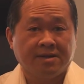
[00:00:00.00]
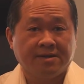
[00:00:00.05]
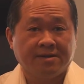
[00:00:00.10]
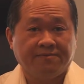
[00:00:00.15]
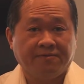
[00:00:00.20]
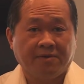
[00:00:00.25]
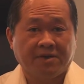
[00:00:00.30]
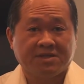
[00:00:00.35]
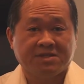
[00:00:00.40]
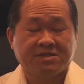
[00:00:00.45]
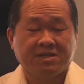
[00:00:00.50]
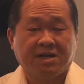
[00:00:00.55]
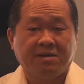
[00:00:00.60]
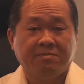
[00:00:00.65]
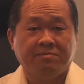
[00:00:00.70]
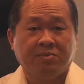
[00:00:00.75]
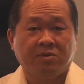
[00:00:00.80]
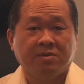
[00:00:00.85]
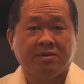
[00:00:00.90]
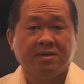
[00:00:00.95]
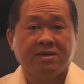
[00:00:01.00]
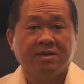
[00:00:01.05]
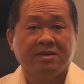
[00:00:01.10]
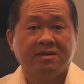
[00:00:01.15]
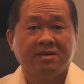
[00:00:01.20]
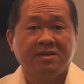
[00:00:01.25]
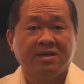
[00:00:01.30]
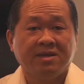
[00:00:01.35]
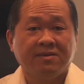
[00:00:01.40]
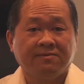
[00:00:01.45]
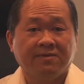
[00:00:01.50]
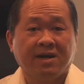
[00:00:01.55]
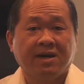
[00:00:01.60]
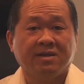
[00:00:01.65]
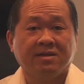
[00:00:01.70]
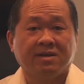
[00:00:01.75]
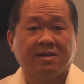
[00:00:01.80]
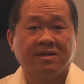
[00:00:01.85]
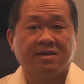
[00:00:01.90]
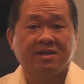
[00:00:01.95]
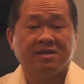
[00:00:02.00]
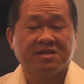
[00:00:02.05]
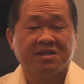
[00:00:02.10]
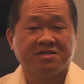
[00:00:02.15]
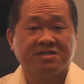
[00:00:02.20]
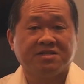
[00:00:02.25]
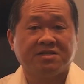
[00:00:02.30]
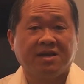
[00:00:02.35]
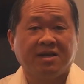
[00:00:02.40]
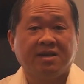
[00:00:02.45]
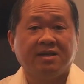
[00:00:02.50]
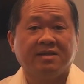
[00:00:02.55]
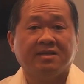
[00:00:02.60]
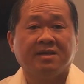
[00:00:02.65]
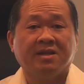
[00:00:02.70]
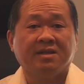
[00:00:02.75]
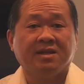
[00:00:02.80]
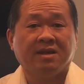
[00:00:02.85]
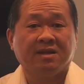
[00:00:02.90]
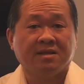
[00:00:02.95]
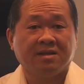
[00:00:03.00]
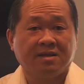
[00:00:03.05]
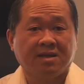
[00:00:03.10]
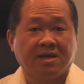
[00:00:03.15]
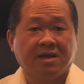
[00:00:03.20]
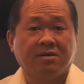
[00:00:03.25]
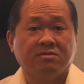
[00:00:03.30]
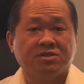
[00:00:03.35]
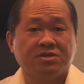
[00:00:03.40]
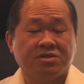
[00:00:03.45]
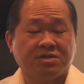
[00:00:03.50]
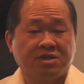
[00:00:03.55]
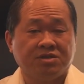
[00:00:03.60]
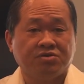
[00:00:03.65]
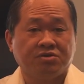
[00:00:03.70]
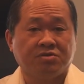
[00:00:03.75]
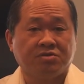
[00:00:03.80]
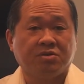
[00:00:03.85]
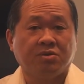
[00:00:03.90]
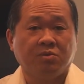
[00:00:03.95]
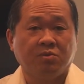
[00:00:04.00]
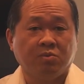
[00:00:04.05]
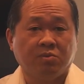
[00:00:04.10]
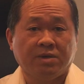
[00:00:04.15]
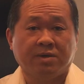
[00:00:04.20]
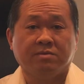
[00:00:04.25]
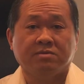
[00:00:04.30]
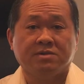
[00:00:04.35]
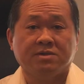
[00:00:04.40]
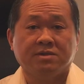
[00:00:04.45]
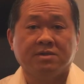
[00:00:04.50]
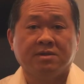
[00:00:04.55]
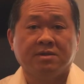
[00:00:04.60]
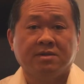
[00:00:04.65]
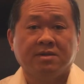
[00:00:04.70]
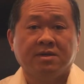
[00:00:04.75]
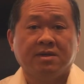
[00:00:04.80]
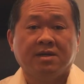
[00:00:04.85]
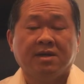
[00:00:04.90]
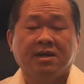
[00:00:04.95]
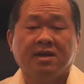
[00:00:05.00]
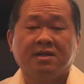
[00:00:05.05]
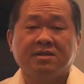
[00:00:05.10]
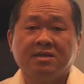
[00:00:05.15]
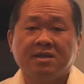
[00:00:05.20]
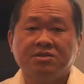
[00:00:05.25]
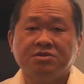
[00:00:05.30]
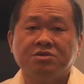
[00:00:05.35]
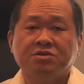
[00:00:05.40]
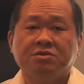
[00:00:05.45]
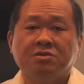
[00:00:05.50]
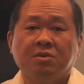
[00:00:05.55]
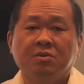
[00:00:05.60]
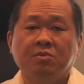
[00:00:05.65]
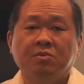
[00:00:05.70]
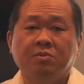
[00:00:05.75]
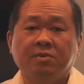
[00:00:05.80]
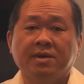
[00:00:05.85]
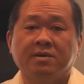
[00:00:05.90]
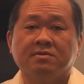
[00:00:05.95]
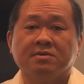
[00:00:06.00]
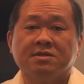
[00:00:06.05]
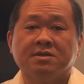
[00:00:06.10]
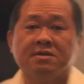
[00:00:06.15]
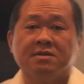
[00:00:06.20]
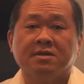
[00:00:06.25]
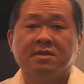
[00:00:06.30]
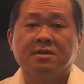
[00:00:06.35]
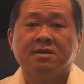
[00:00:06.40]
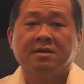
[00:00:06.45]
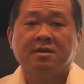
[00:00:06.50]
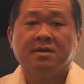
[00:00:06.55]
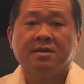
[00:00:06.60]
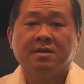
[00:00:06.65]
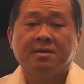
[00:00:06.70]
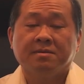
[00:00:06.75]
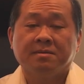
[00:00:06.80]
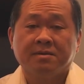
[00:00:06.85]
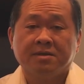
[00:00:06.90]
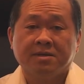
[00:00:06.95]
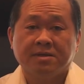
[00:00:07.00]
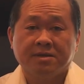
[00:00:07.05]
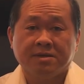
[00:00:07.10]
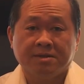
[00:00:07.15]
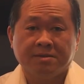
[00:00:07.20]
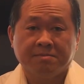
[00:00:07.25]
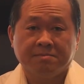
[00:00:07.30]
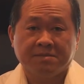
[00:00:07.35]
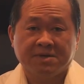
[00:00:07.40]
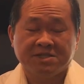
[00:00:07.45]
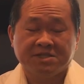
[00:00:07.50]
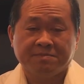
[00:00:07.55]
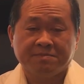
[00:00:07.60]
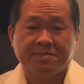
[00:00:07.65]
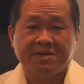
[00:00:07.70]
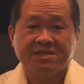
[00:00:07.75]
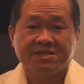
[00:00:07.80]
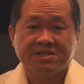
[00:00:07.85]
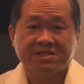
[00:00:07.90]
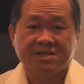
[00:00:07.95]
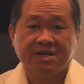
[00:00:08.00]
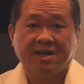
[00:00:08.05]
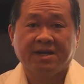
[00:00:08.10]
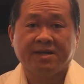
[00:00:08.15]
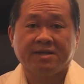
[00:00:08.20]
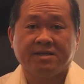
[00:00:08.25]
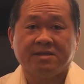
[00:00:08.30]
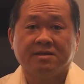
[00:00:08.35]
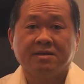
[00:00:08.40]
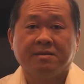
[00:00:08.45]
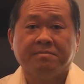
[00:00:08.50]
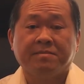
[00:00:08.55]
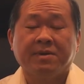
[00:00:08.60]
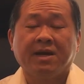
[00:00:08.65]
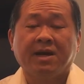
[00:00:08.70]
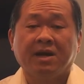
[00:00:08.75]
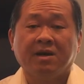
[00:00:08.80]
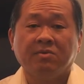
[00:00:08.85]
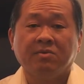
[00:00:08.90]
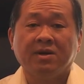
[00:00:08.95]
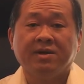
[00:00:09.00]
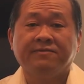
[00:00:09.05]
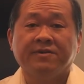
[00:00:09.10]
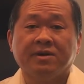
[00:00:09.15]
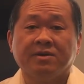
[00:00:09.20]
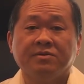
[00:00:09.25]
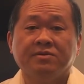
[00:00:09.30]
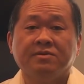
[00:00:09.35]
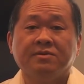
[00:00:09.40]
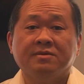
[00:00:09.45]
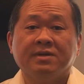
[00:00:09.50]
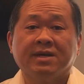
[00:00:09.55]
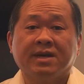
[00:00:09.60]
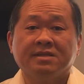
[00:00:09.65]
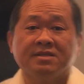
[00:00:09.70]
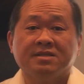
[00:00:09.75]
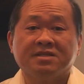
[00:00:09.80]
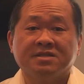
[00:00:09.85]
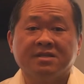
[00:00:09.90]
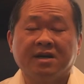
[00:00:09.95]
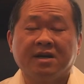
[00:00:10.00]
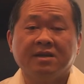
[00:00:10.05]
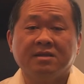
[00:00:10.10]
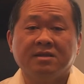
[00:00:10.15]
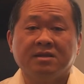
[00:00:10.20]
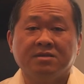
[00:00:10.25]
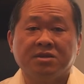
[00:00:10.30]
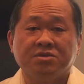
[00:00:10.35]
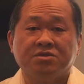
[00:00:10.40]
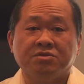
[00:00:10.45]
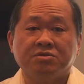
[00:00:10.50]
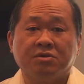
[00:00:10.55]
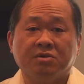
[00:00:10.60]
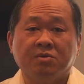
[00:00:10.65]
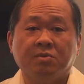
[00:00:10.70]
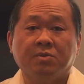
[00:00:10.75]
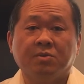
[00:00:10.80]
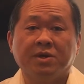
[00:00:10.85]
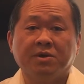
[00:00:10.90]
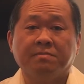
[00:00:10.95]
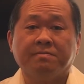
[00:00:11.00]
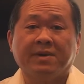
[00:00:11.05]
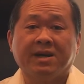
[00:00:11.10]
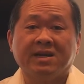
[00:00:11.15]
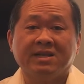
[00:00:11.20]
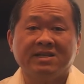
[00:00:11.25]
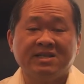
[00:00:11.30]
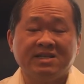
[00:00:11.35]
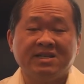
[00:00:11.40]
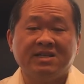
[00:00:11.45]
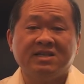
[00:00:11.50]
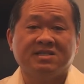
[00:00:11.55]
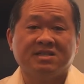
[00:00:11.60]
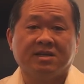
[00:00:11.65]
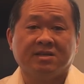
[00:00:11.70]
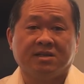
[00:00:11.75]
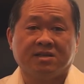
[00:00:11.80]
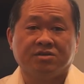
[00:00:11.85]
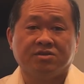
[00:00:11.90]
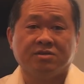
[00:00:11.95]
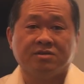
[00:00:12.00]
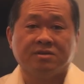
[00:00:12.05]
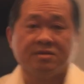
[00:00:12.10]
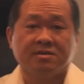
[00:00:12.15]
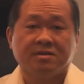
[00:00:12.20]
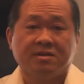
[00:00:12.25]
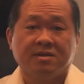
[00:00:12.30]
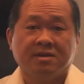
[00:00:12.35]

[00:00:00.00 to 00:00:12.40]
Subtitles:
For example, Nevada is a state that allows digital wills. A digital will must be signed, but however, you can sign the digital will by e-signature.